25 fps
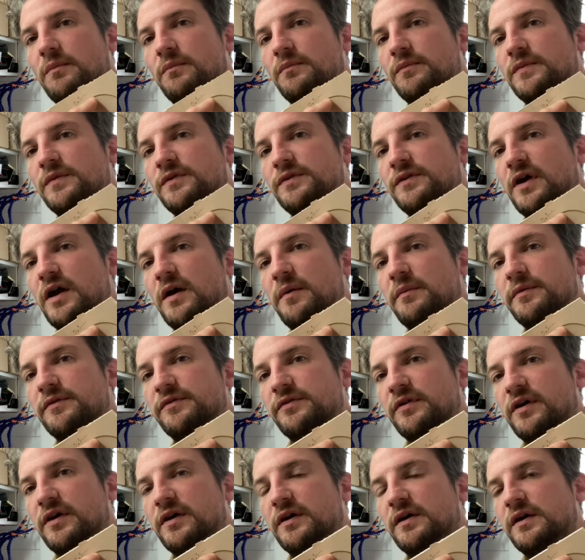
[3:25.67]

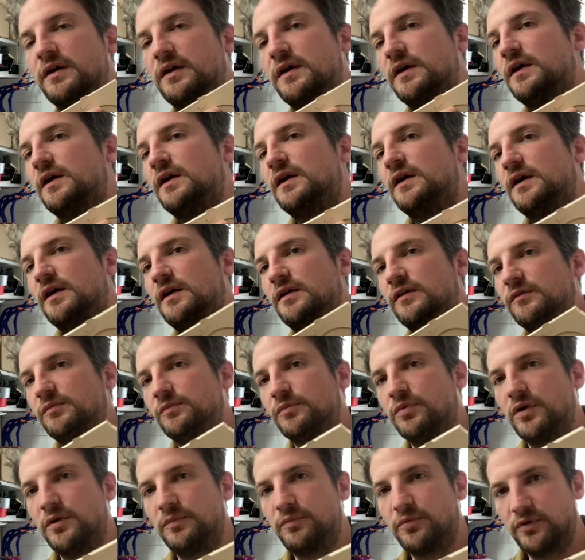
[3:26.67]
diameter, it's
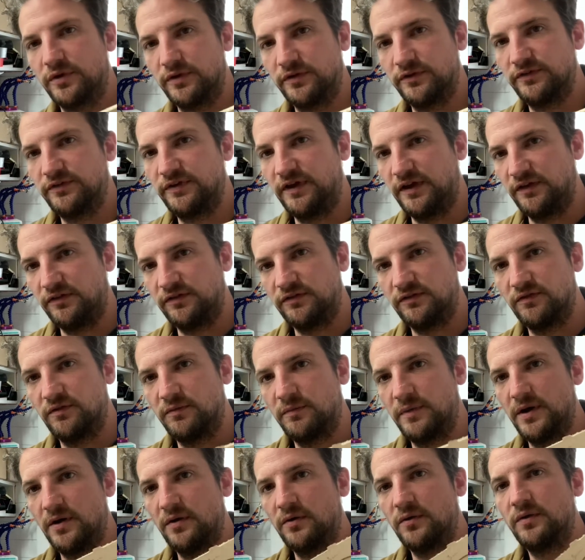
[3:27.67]
probably 0.6 of a
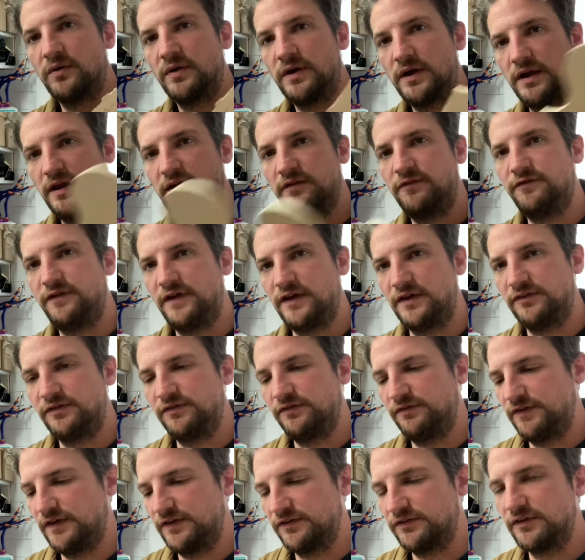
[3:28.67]
mil, and it
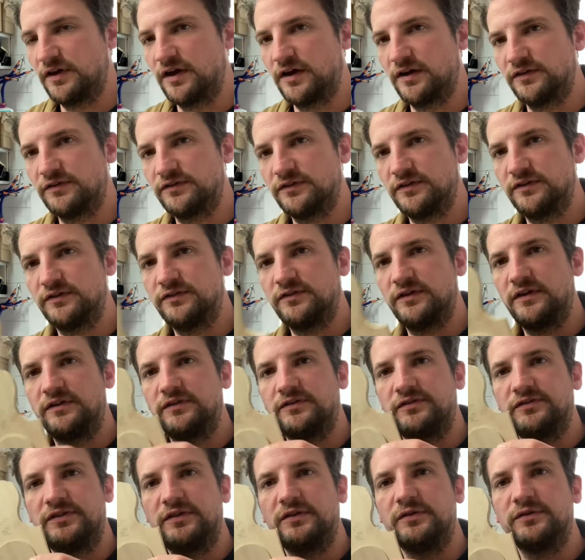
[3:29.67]
fits nice. It's
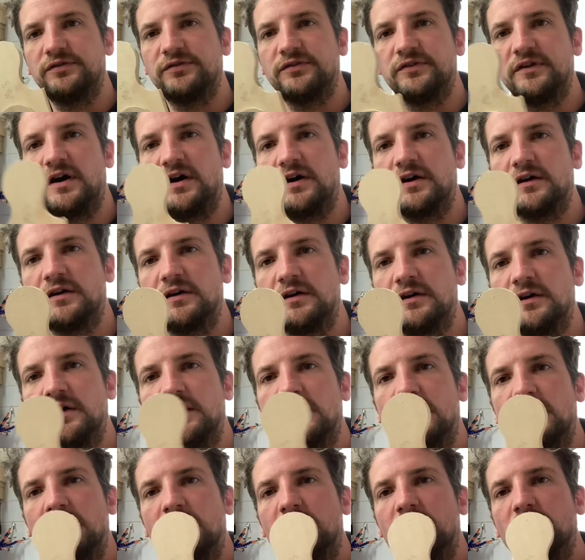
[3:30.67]
still snug,
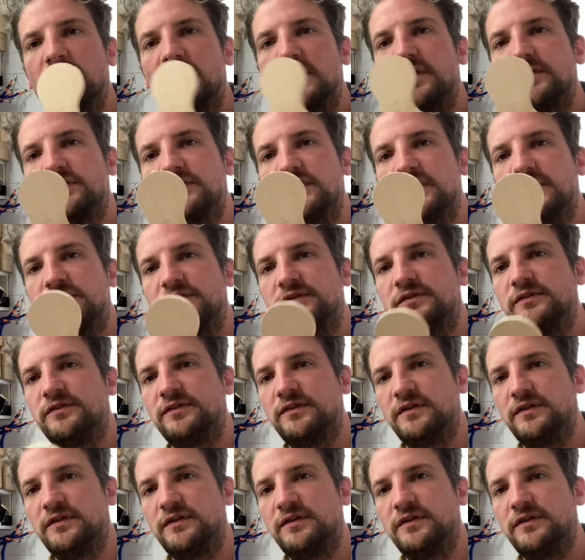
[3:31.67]
but it's